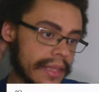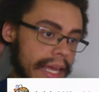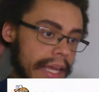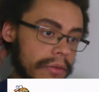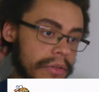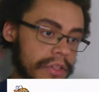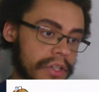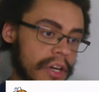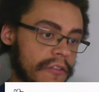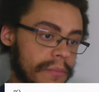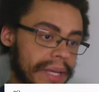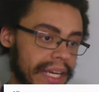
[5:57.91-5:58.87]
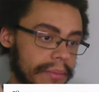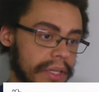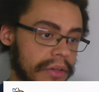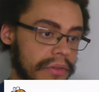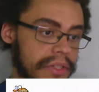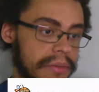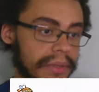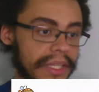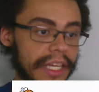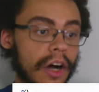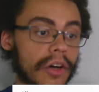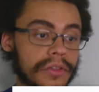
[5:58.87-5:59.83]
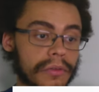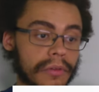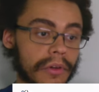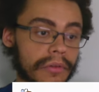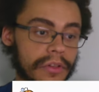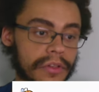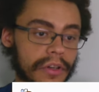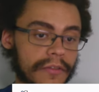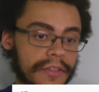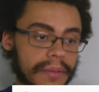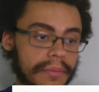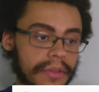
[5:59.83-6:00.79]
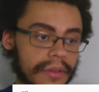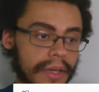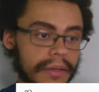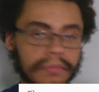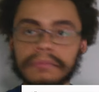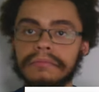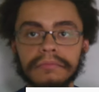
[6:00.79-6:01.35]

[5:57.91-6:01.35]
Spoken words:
They don't deserve being abused, but they also don't deserve sympathy.